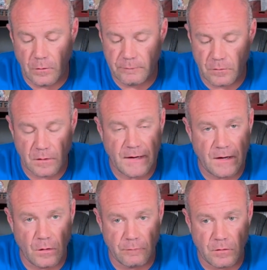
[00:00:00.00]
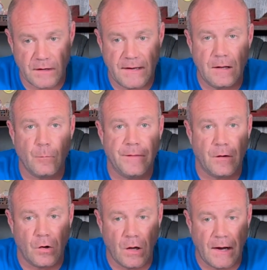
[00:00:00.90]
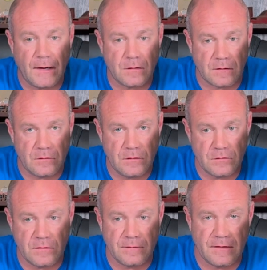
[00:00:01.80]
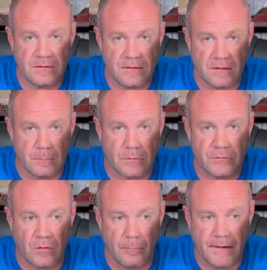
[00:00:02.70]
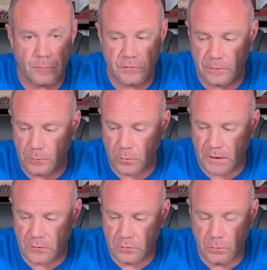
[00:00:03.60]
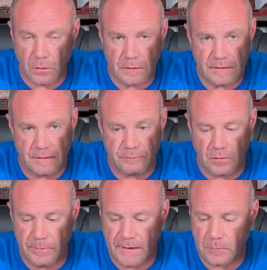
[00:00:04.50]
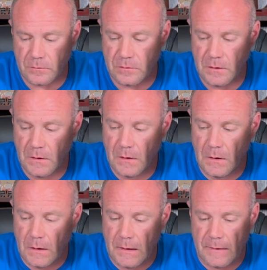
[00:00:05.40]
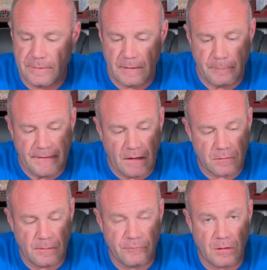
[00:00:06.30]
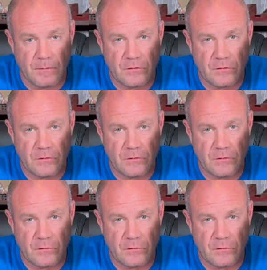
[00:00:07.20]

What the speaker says: And when they're not consistent, they see the numbers fall backwards. So they're working too hard to let it fall backwards. They may not come very much during the season.